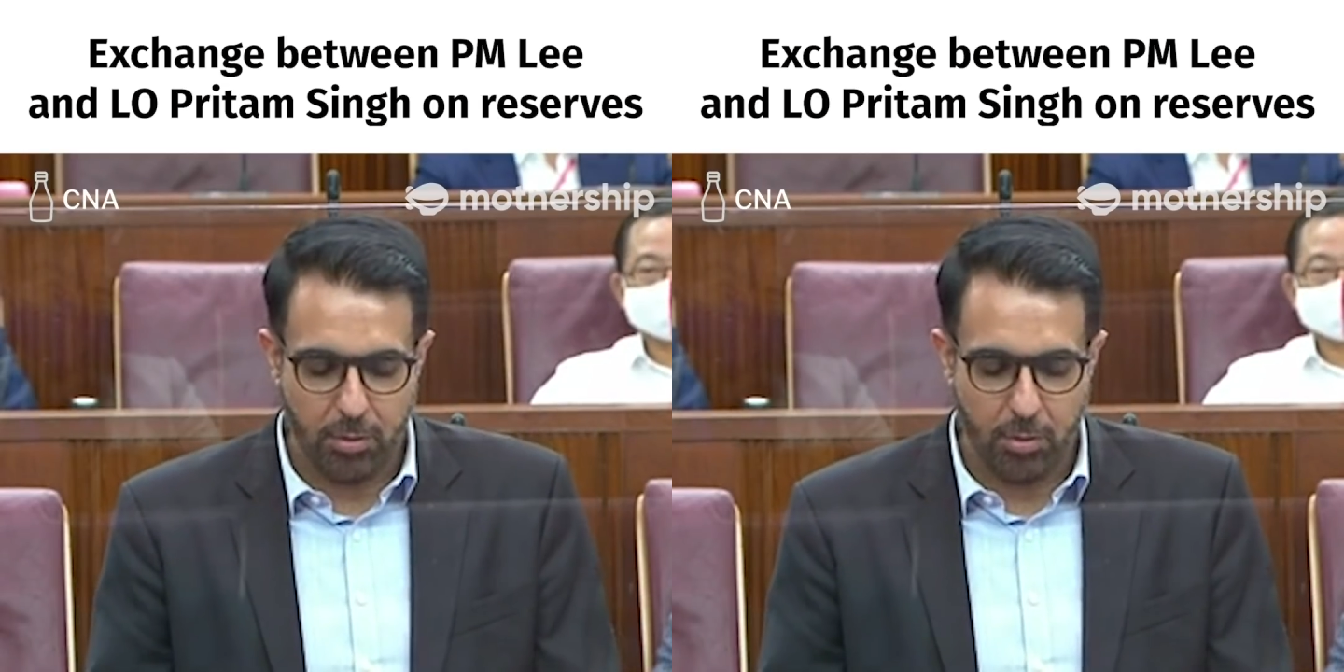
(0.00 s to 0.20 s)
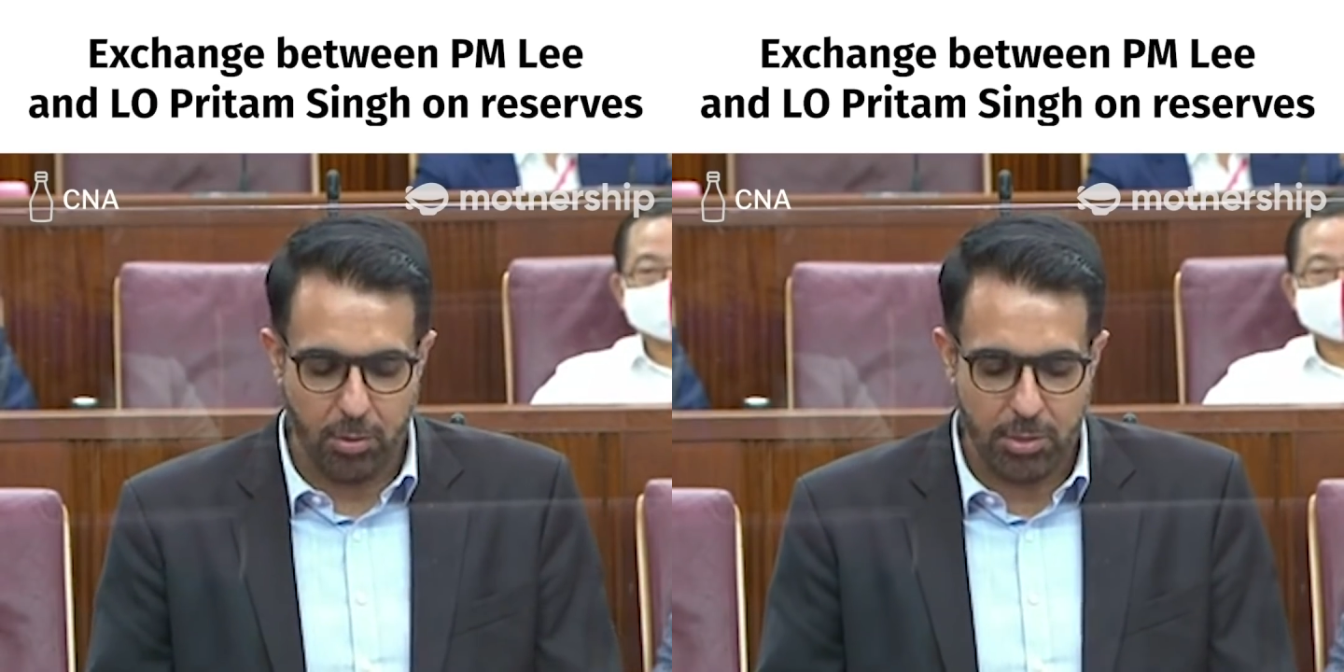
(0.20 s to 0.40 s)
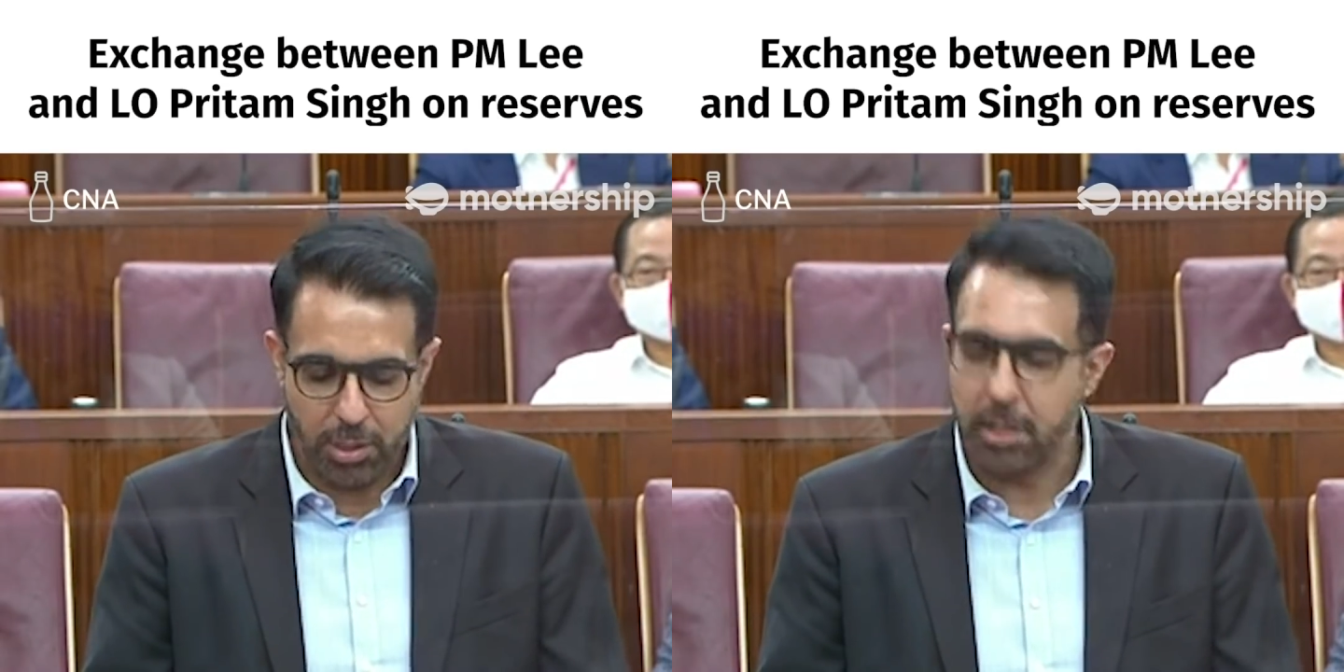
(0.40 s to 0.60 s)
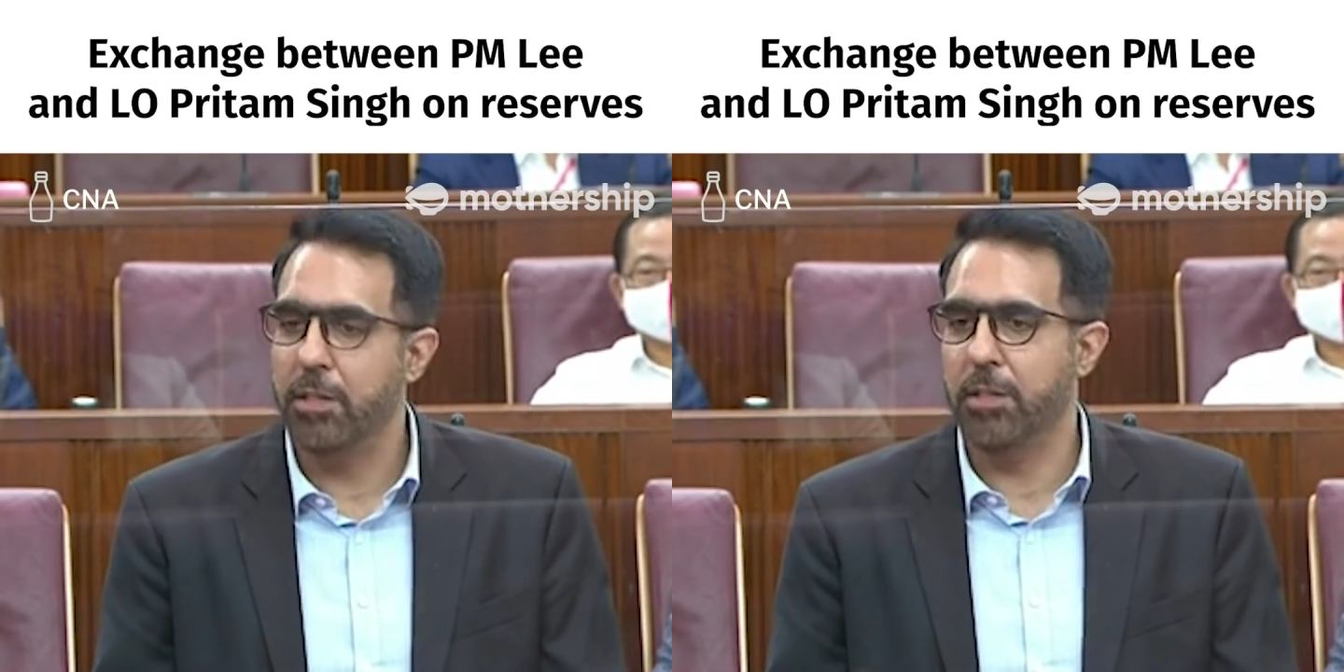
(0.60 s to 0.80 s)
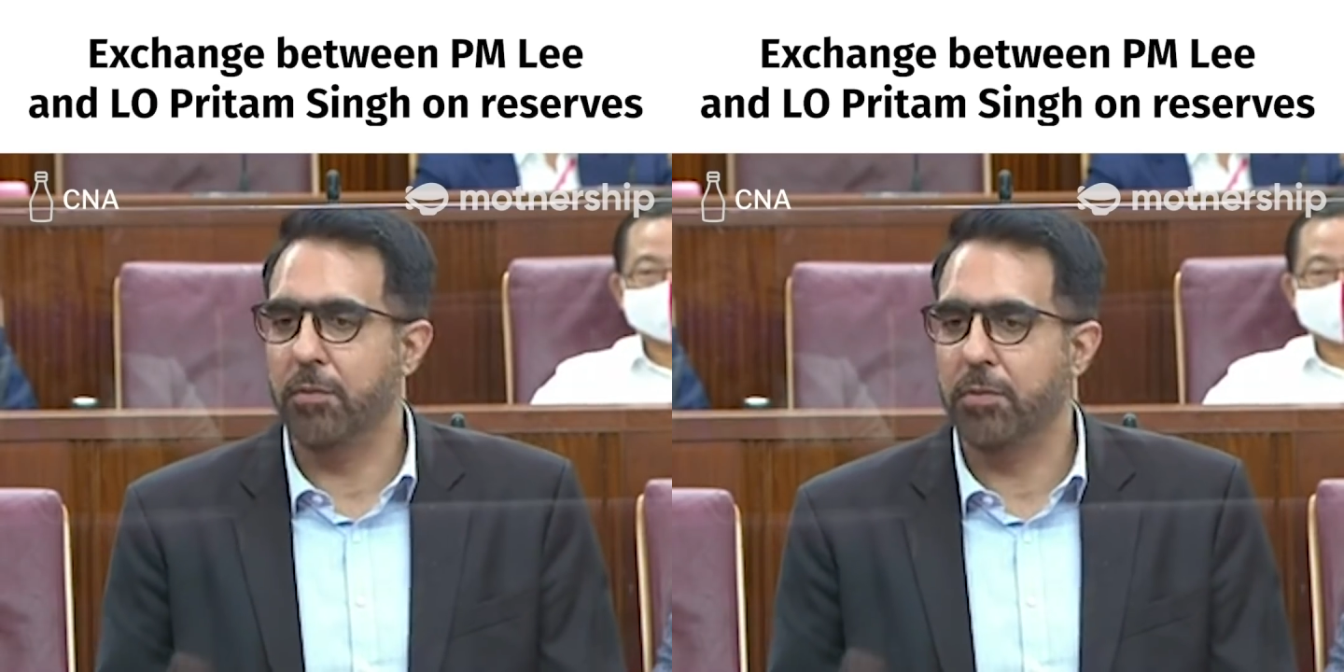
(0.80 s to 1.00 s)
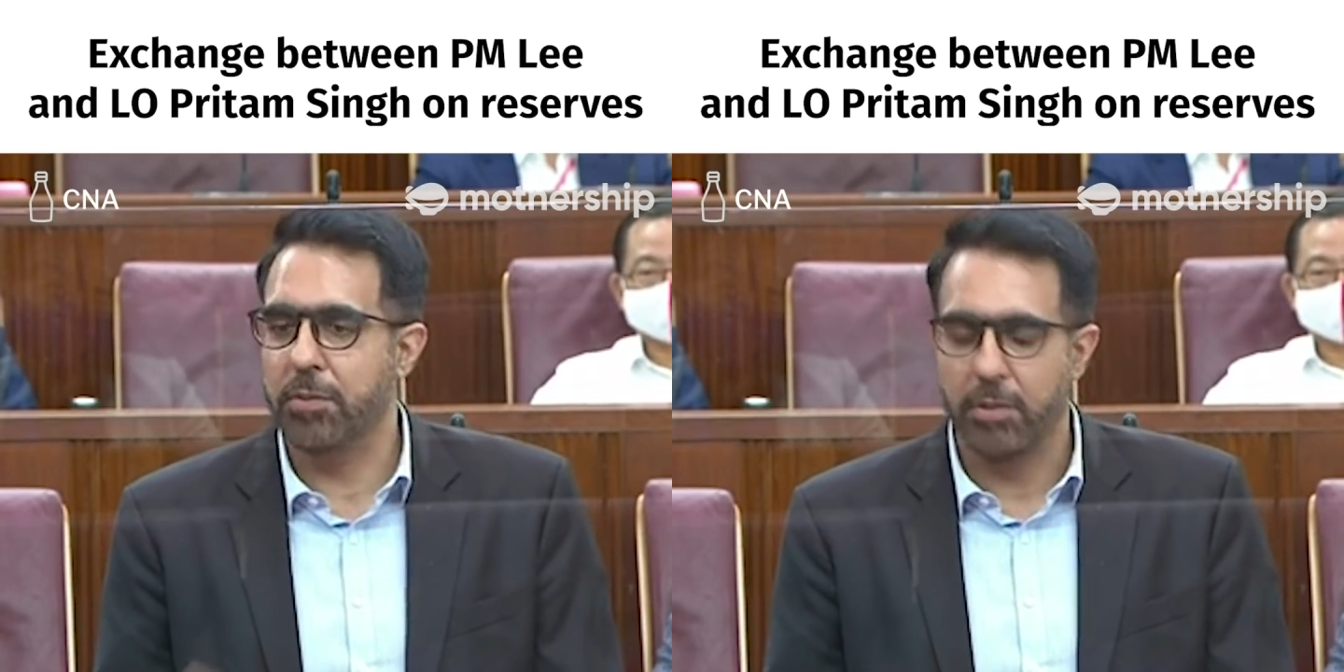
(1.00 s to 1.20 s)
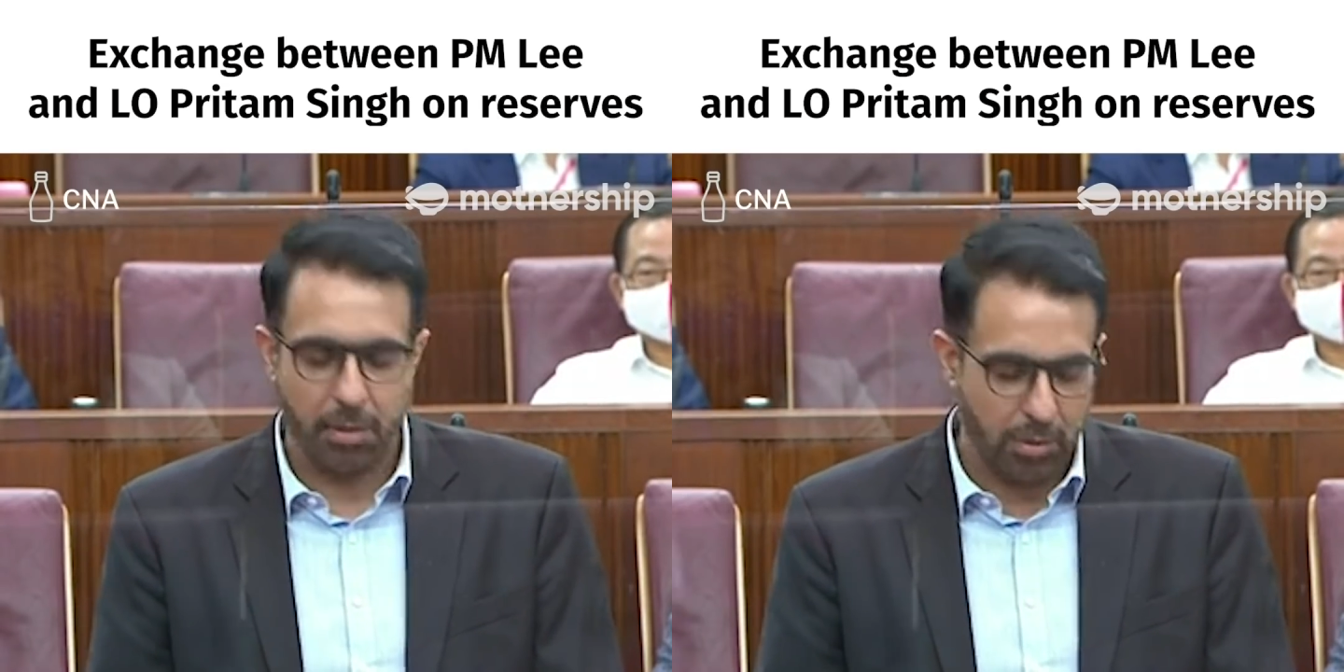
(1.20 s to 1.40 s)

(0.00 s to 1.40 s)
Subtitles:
alternatives,